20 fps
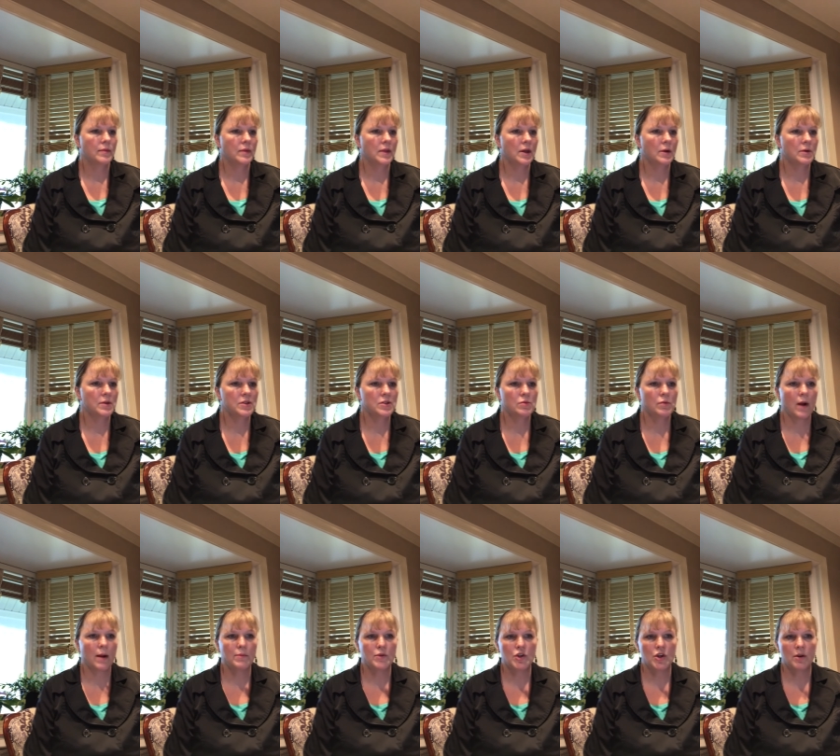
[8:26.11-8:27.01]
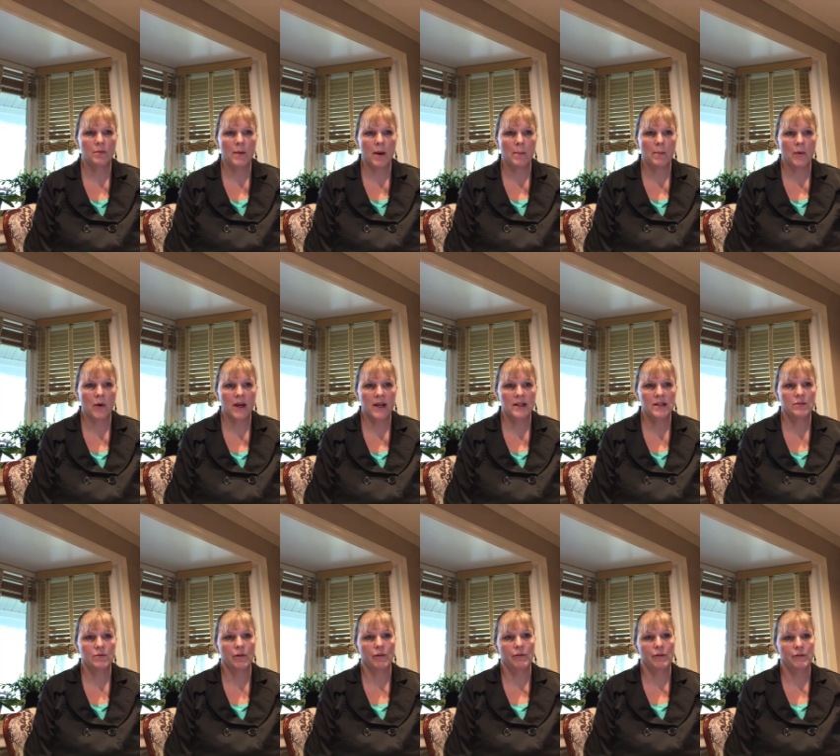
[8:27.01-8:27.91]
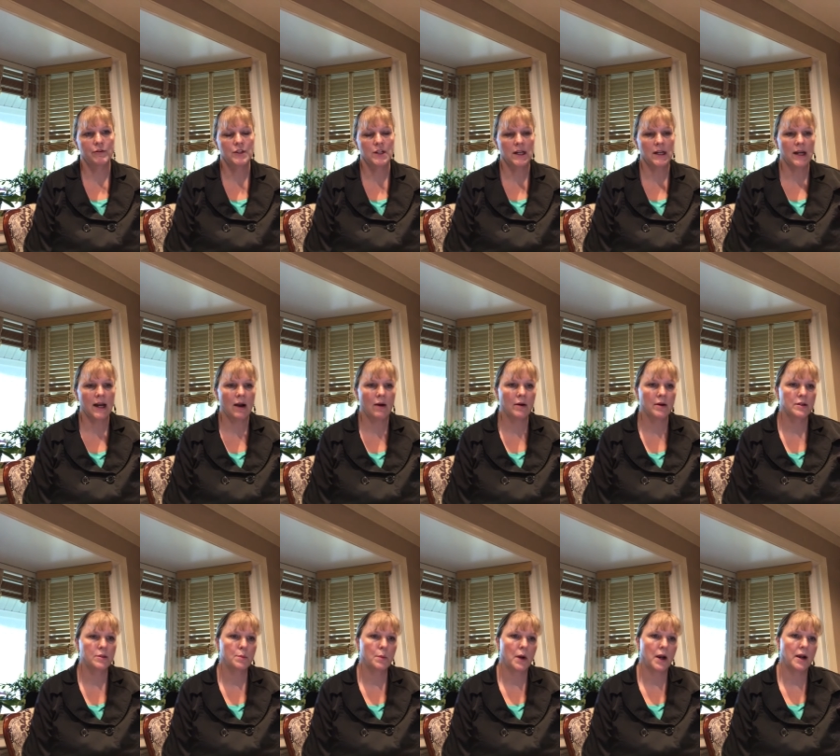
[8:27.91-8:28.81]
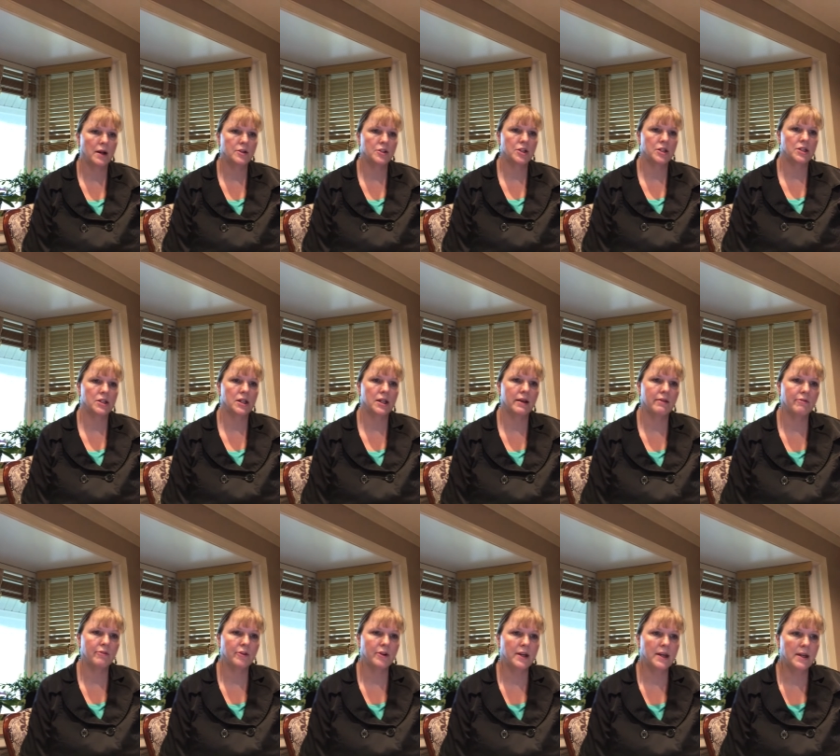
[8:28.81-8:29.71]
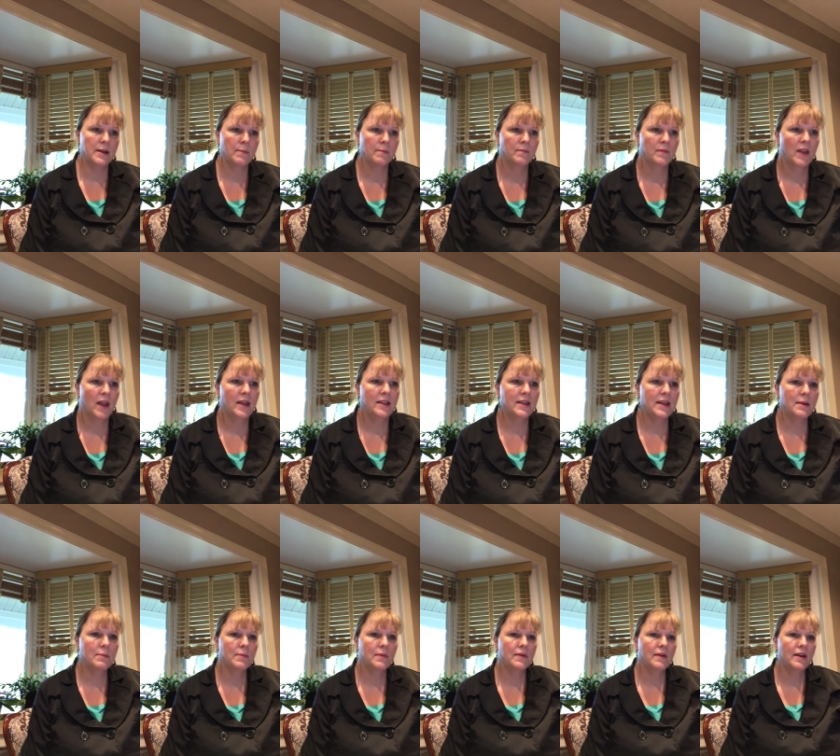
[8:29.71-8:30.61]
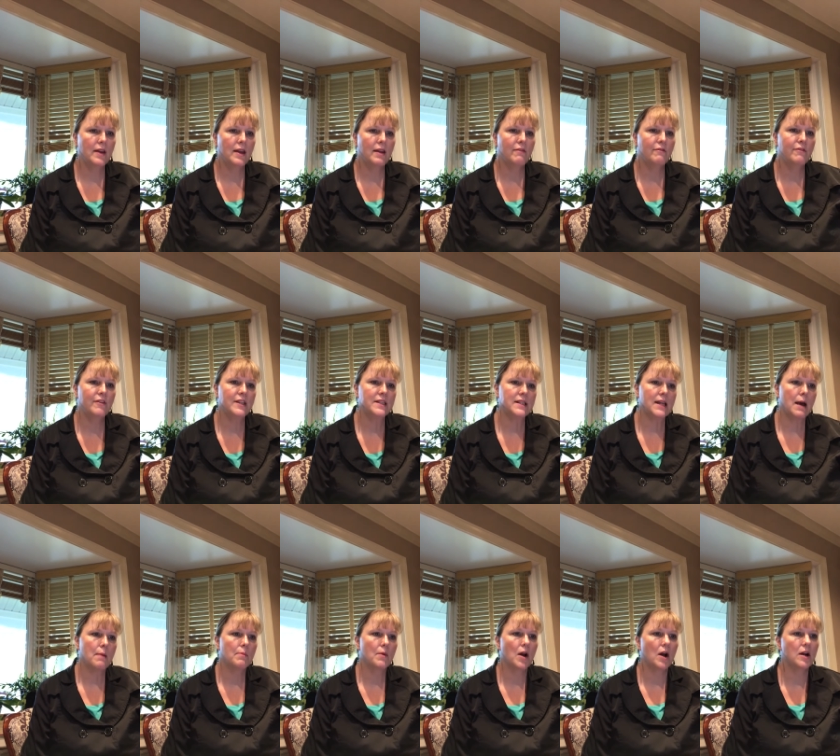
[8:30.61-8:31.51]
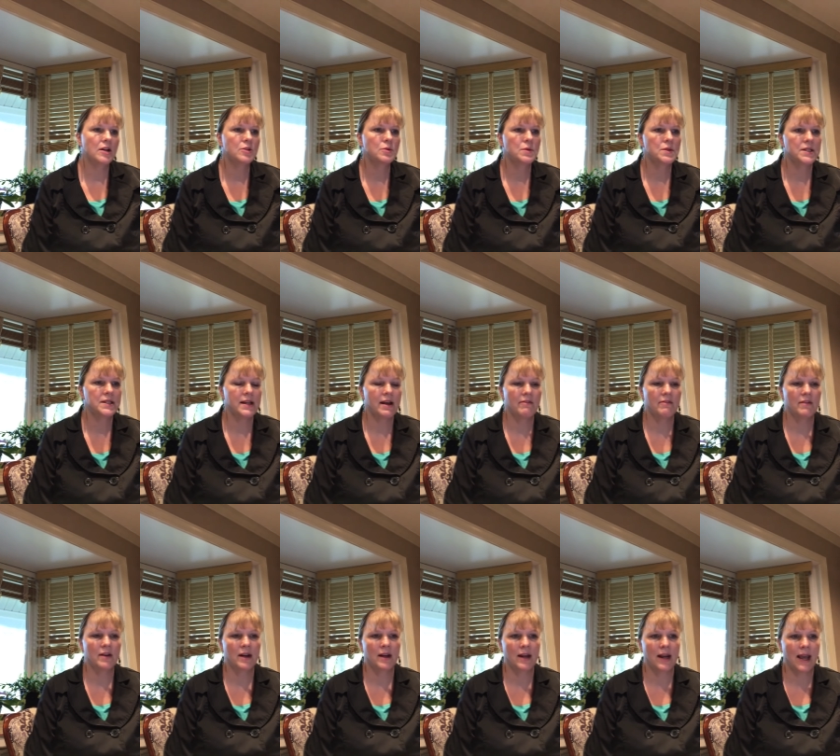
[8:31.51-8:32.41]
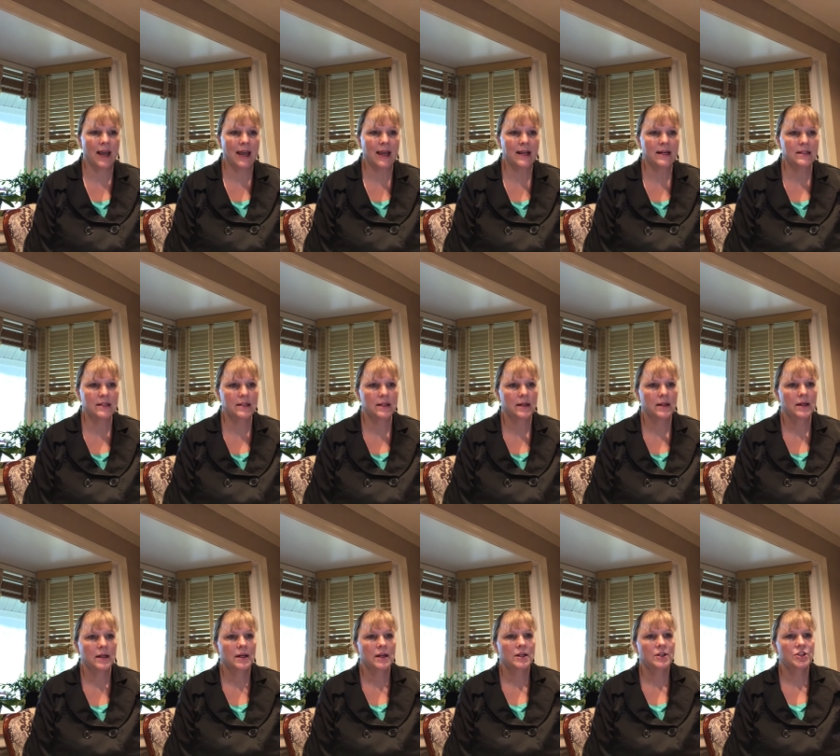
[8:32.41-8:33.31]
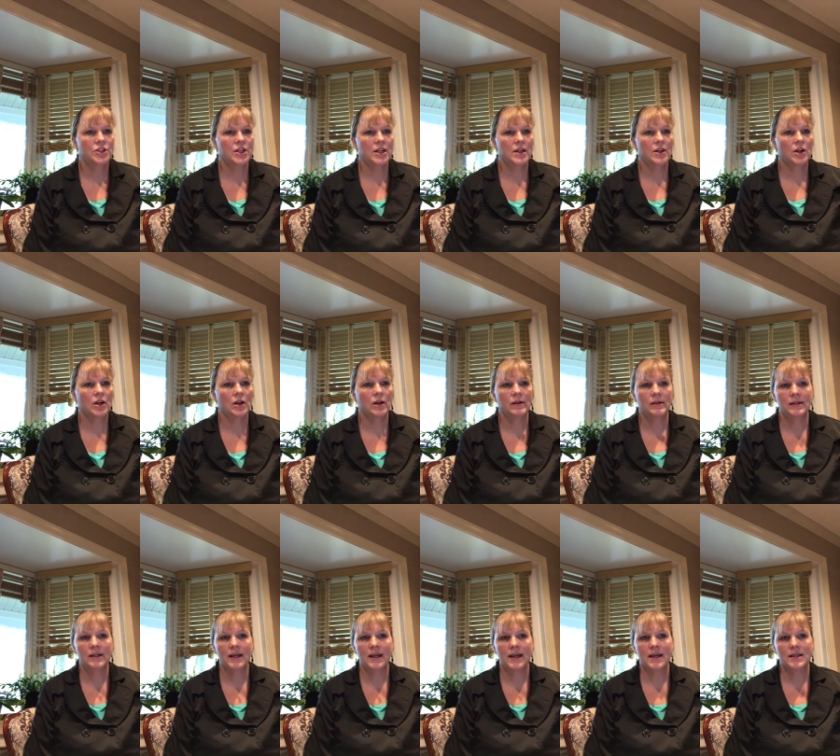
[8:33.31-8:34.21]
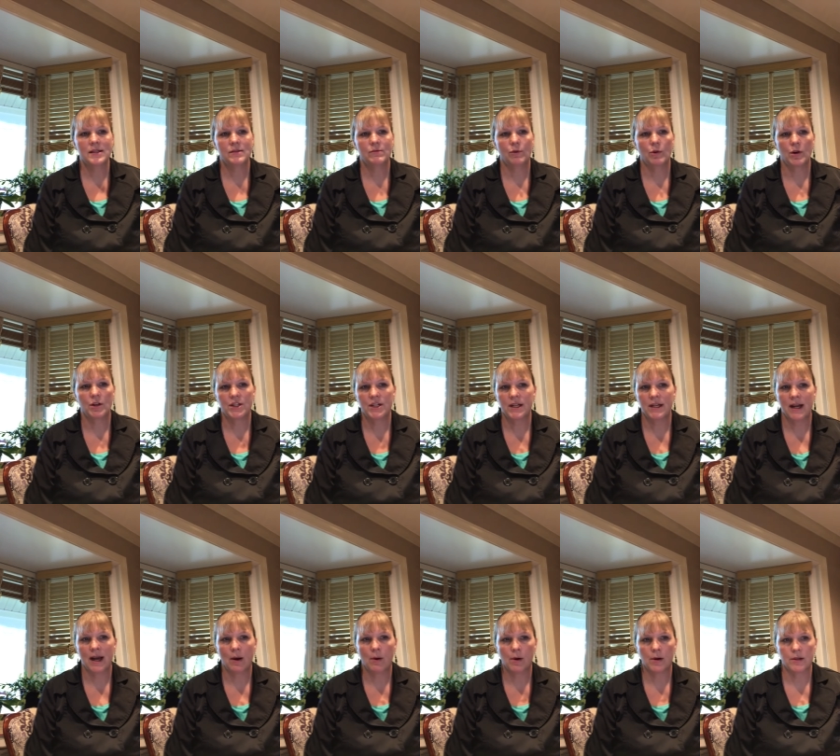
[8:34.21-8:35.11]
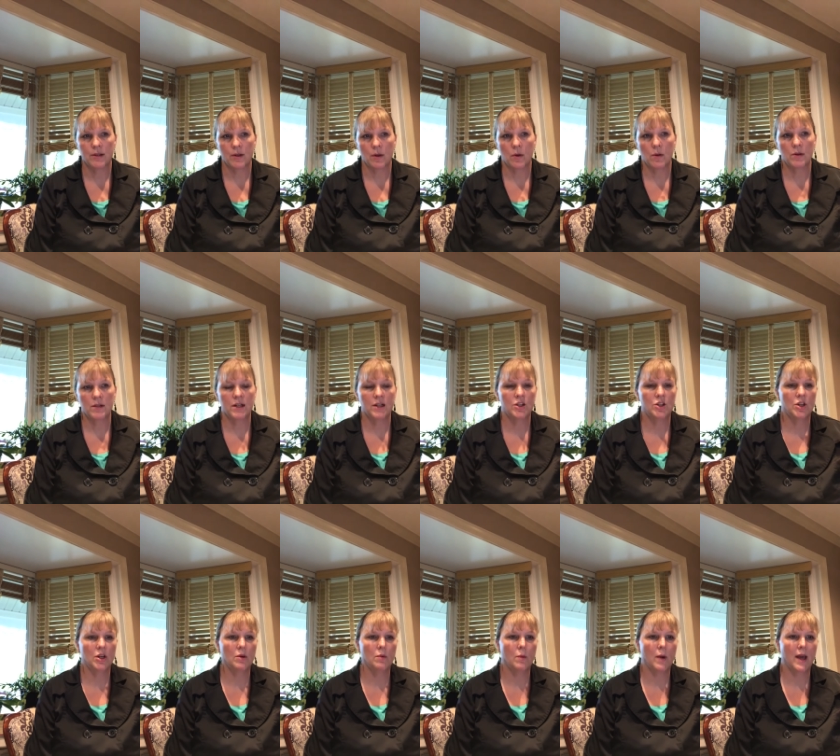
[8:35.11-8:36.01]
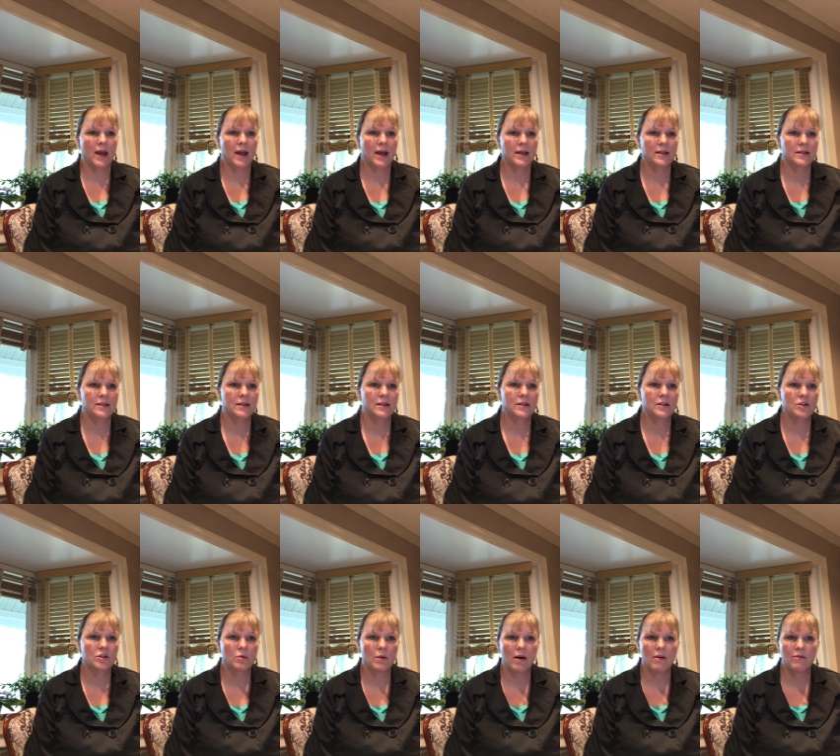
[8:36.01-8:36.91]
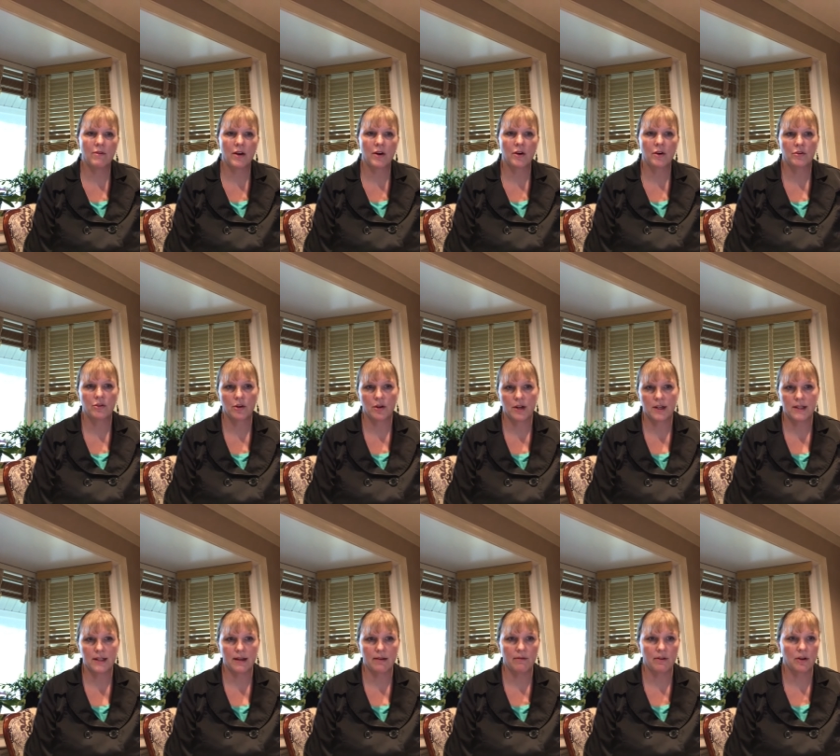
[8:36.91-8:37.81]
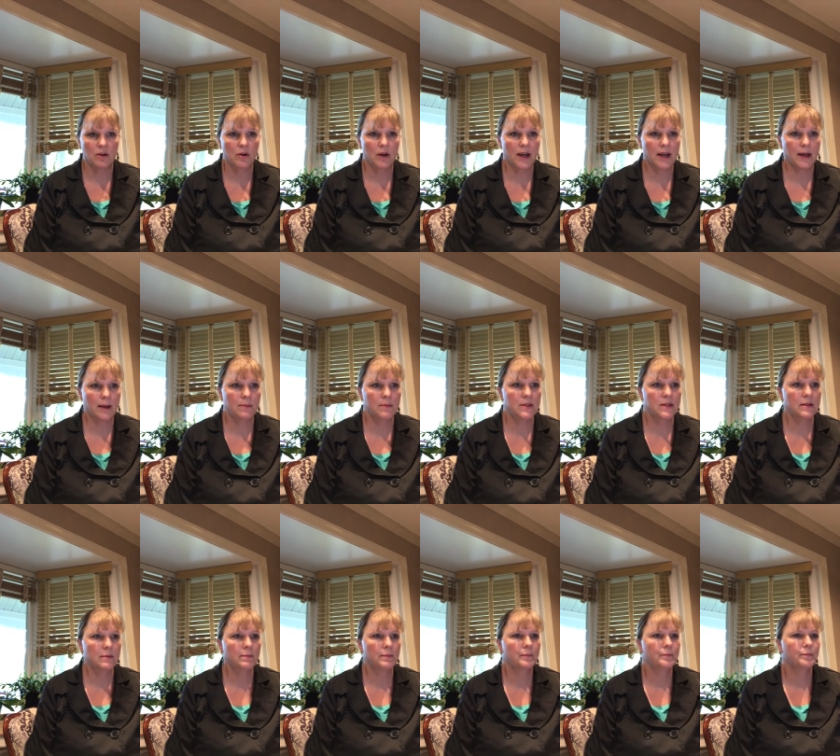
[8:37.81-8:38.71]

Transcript: there was ruptured membranes for 15 hours prior to delivery. The infant's APGARs were 7 and 8. She currently is 14 hours old and she weighs 1,237 grams.